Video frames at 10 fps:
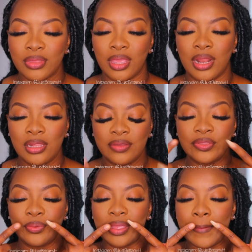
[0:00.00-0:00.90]
And I
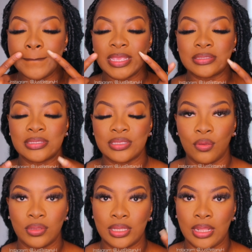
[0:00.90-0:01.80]
love the way it mixes
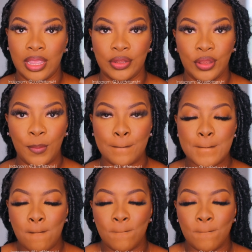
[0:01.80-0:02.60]
in with the liner.